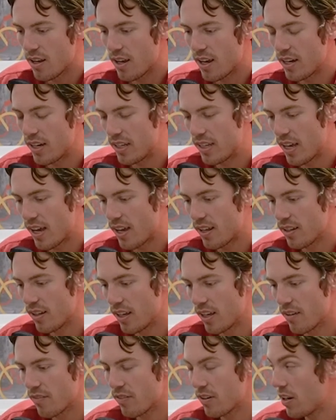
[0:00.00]
And again,
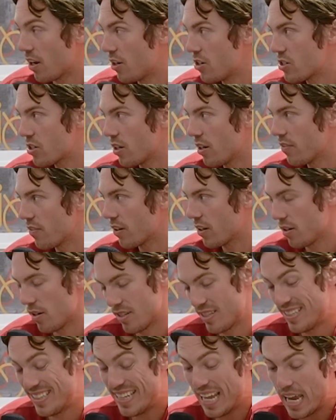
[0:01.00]
like if a country, if a
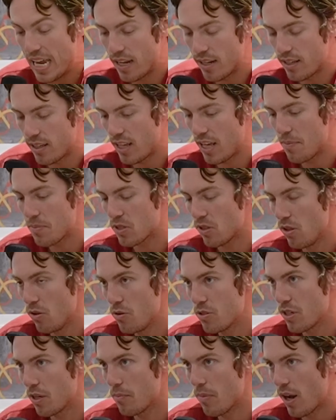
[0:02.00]
state keeps
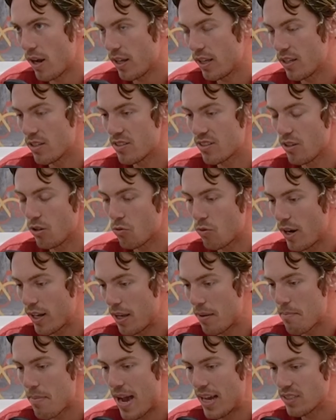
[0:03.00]
losing money and still running
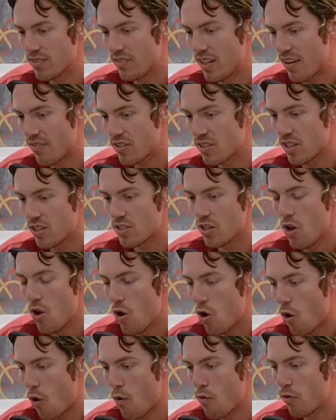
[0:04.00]
at massive deficits
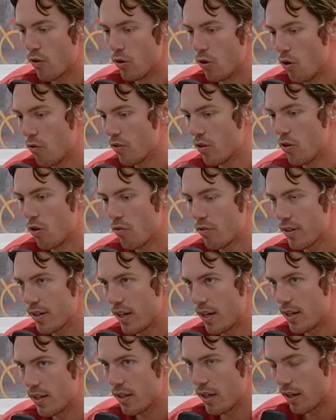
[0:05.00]
over and over and over
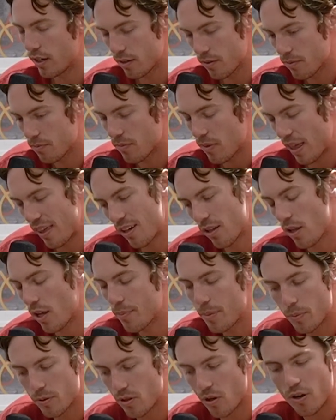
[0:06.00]
again, like I think a lot
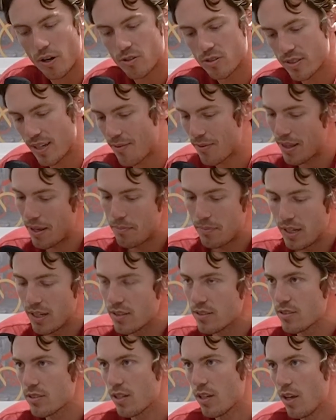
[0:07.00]
of people don't understand what that
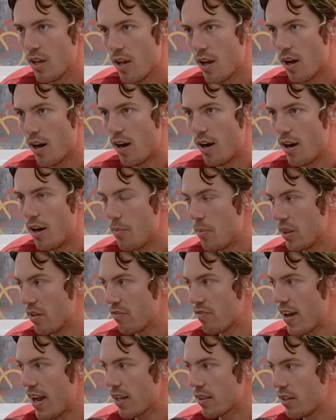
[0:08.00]
means. Um, but the
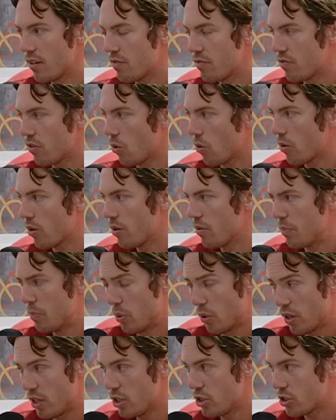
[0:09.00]
fact that Florida, I'm
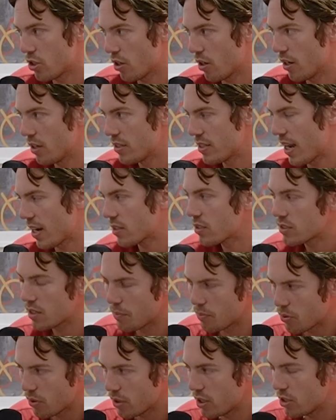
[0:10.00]
pretty sure, and Texas,
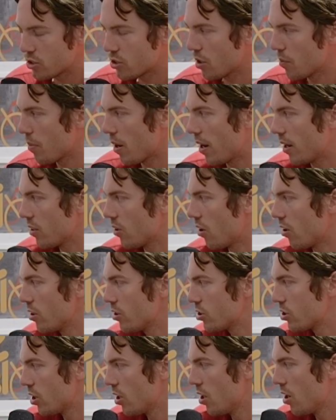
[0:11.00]
I'm pretty sure, by and
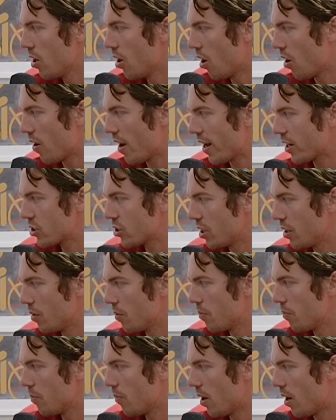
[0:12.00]
large, are
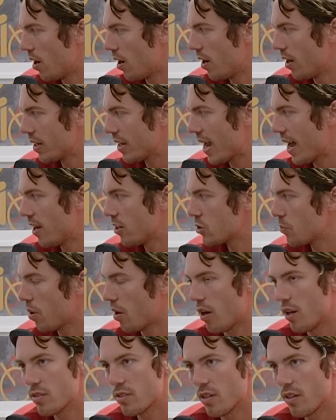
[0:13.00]
actually uh, cash
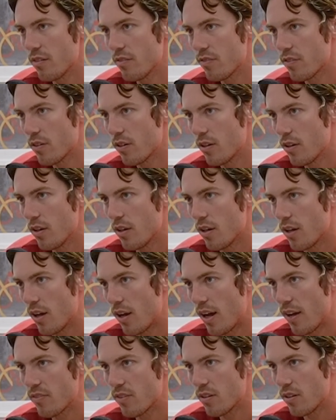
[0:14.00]
positive.
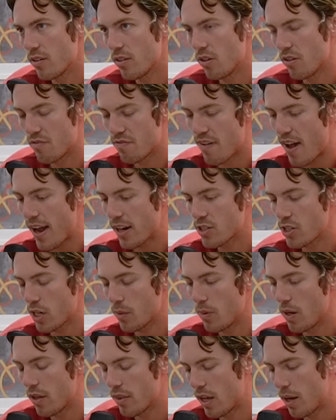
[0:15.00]
I have to. You can fact check
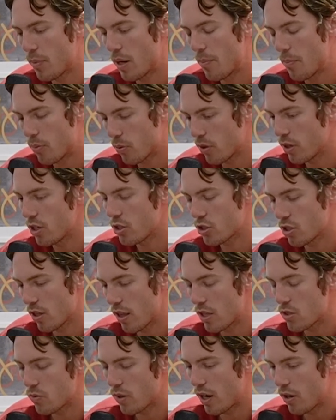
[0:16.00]
me on that, but I'm pretty sure
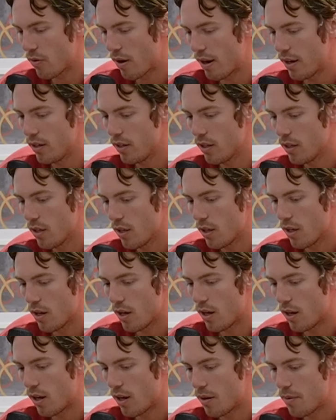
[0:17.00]
that's what I read.
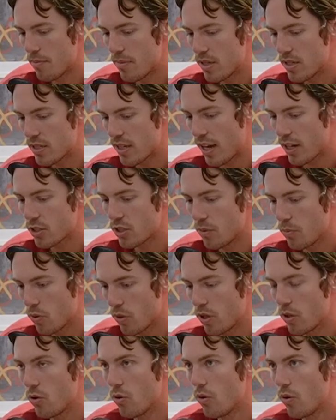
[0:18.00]
Um, is actually
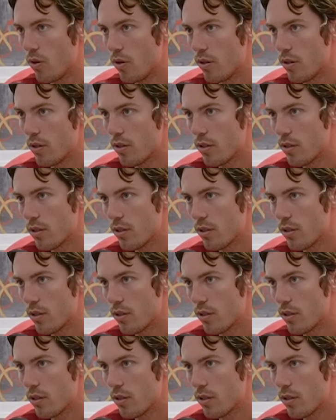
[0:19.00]
pretty cool.